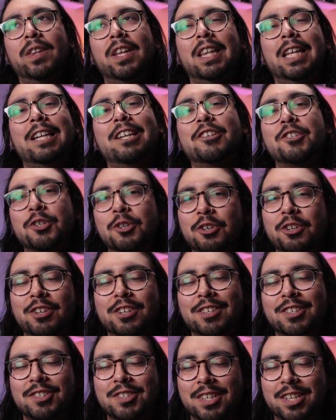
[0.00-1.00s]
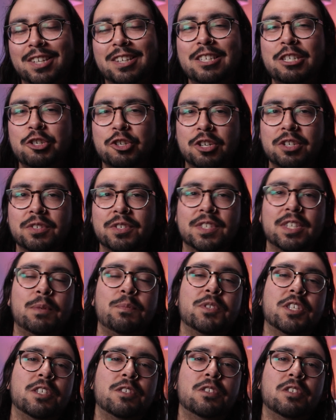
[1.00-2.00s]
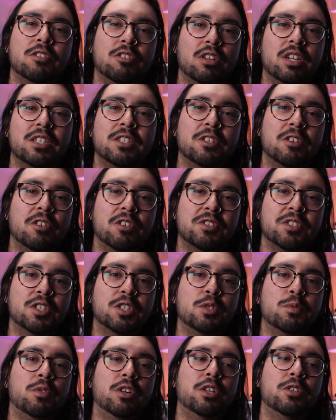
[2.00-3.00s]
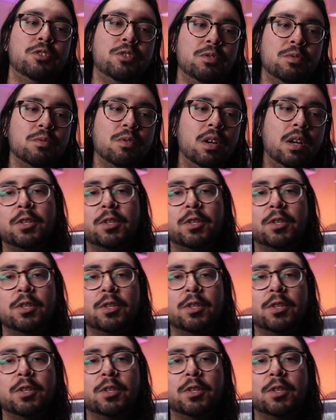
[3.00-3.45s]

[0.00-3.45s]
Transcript: thing that doesn't hurt is that it shares the same sensor as the R6 Mark II.